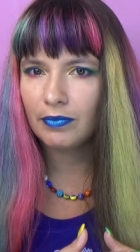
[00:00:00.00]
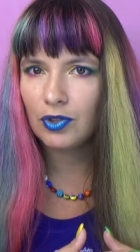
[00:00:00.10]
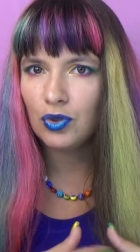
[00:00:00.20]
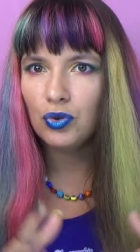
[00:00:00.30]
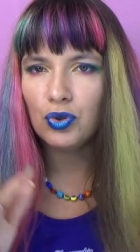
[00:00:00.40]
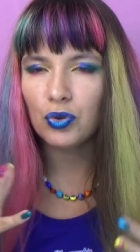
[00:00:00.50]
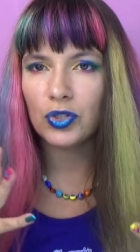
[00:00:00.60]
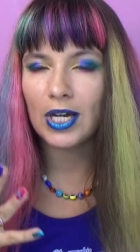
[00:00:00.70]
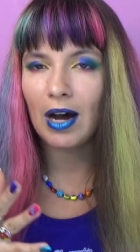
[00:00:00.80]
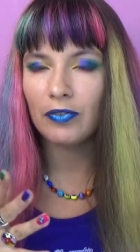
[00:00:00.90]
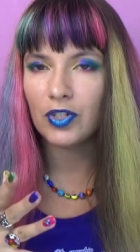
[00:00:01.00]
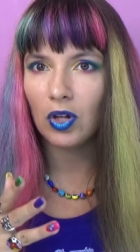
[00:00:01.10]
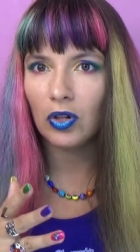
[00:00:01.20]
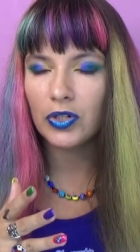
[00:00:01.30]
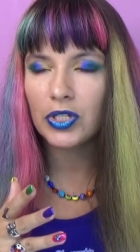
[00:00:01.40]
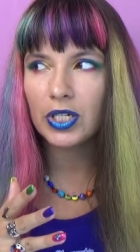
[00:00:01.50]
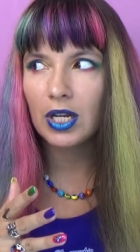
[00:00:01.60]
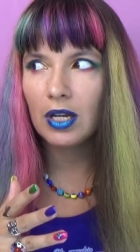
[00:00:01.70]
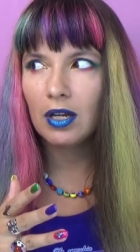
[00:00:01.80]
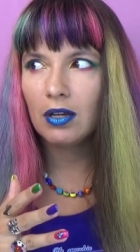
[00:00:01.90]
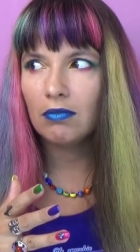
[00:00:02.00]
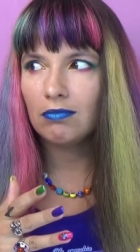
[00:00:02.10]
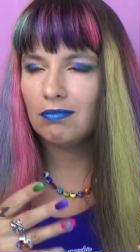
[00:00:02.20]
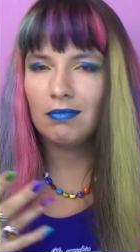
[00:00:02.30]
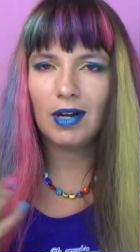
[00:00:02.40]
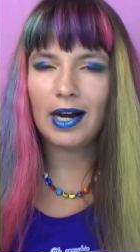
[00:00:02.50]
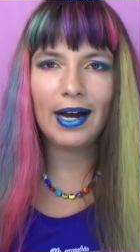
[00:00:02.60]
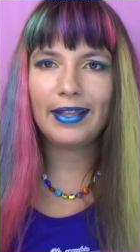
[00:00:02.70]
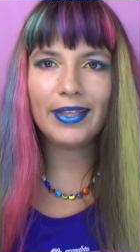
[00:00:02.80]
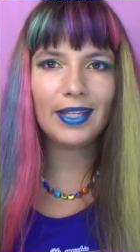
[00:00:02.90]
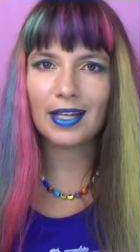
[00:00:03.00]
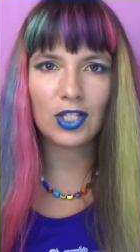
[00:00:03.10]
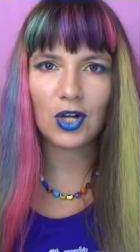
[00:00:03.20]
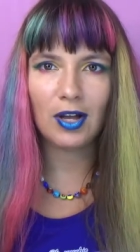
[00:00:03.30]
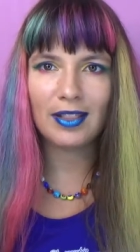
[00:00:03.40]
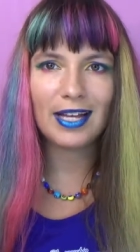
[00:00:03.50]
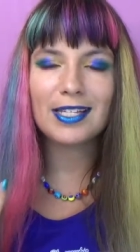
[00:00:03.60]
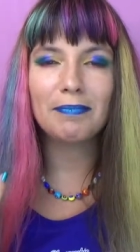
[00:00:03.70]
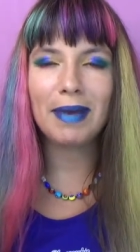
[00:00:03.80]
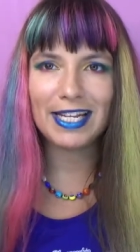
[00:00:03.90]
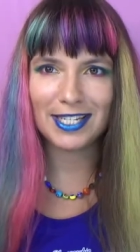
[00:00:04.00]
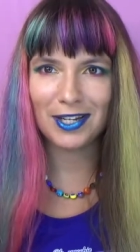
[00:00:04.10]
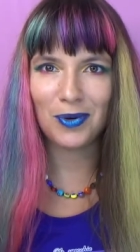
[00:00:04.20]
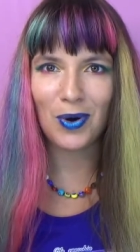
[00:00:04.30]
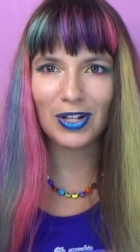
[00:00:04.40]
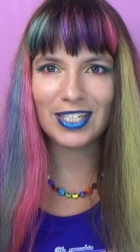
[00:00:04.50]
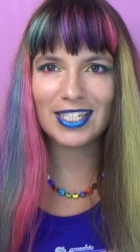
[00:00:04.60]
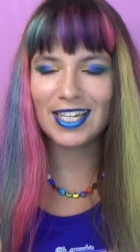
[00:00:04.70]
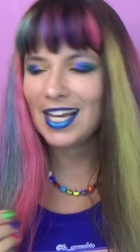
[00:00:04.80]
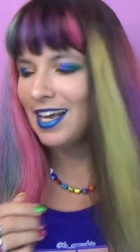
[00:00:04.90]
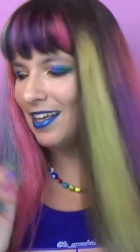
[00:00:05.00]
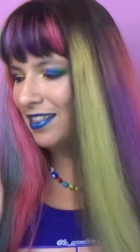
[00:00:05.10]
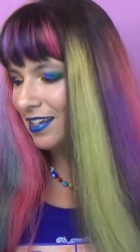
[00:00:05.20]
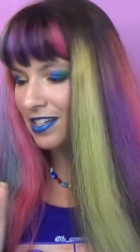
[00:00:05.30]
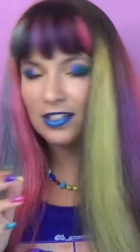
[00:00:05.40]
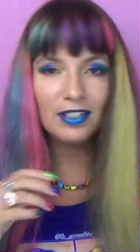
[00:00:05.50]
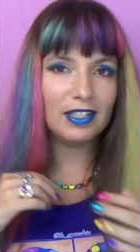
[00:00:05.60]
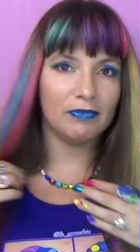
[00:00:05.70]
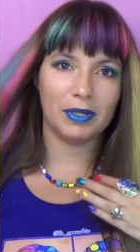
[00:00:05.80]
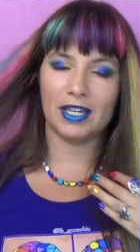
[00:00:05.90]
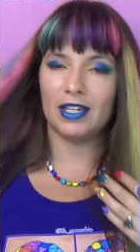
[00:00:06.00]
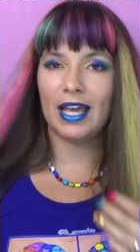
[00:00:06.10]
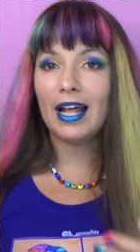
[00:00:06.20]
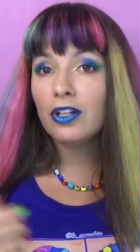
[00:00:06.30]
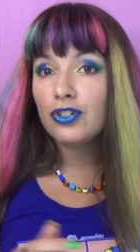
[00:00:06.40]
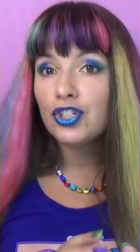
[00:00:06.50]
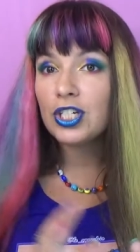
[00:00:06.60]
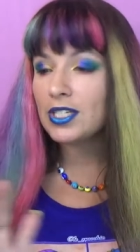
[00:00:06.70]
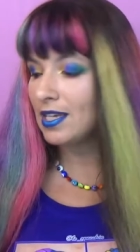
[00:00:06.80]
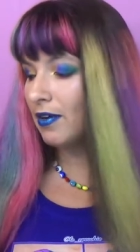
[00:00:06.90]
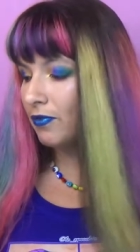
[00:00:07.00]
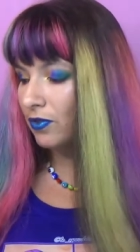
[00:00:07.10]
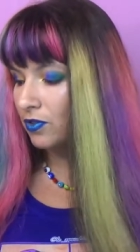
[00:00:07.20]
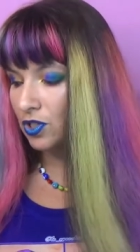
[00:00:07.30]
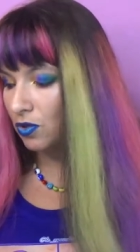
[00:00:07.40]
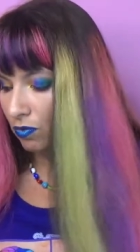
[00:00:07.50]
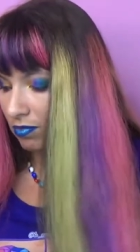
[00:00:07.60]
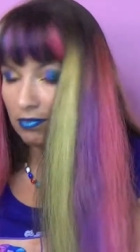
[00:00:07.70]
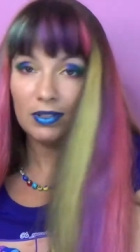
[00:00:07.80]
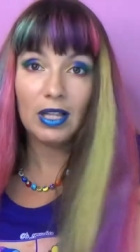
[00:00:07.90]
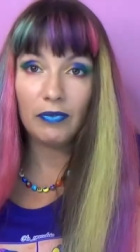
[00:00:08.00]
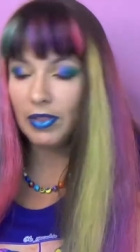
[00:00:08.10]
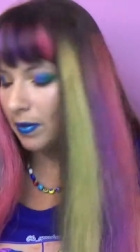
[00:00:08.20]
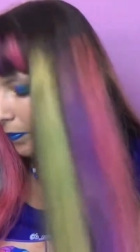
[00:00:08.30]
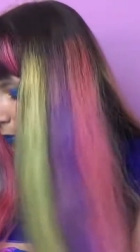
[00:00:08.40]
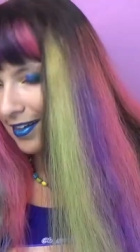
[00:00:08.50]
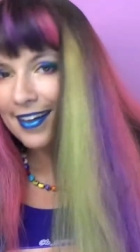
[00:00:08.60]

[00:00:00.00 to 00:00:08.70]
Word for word: two two and a half dollars I think that's that's amazing quality and they didn't give me any allergies ever so love them